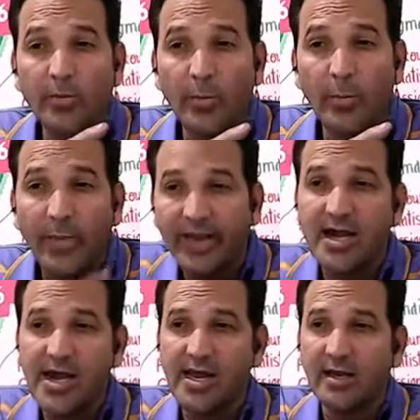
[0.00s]

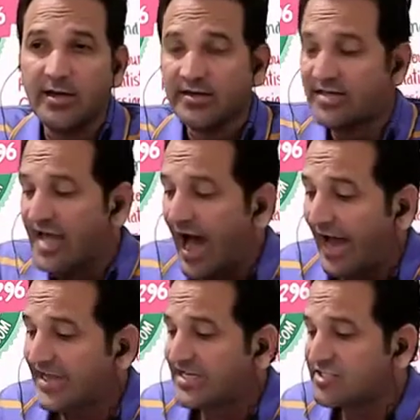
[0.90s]
Mainly the
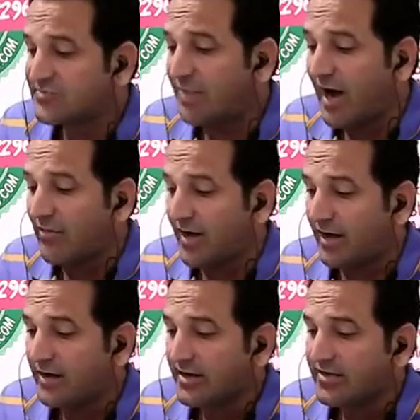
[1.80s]
highest
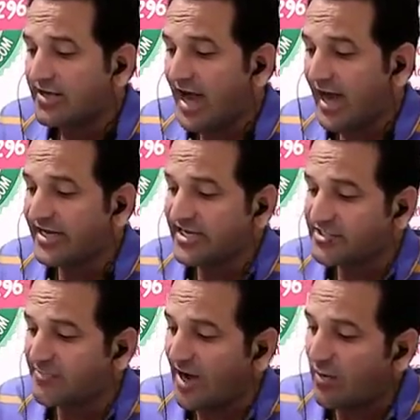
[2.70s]
power,
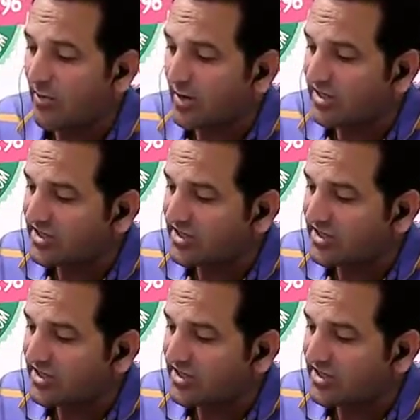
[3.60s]
what is